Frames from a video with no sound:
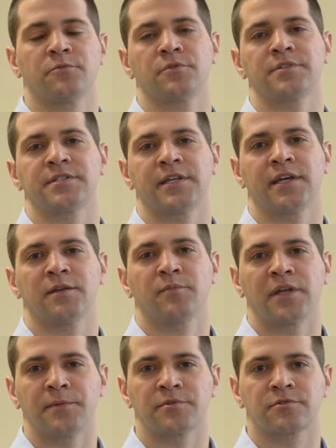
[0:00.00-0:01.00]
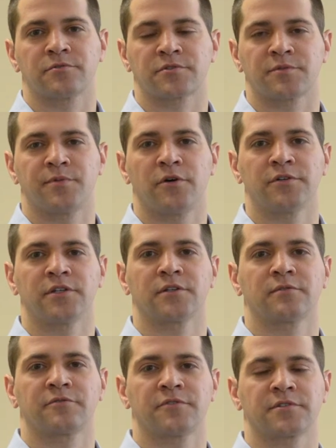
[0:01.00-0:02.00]
Once again, my name is Capogna,
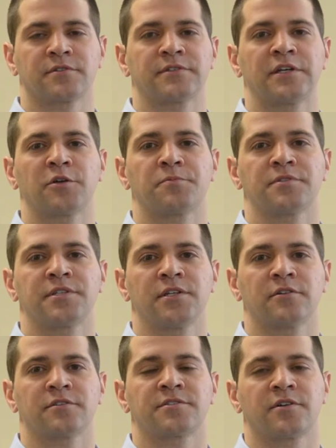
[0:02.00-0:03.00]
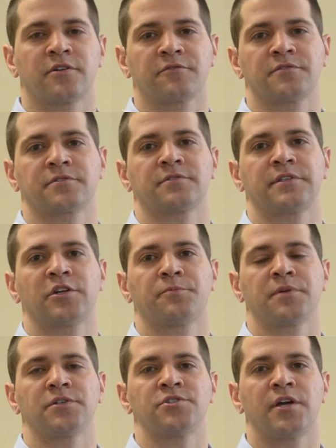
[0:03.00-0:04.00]
physical therapist here at Star Physical
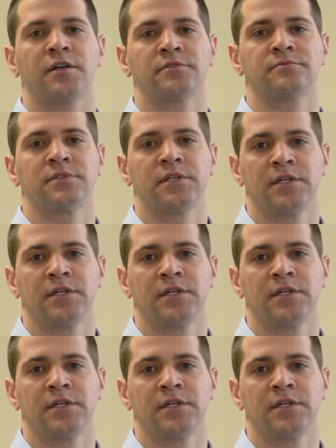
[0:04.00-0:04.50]
Therapy in Shelton.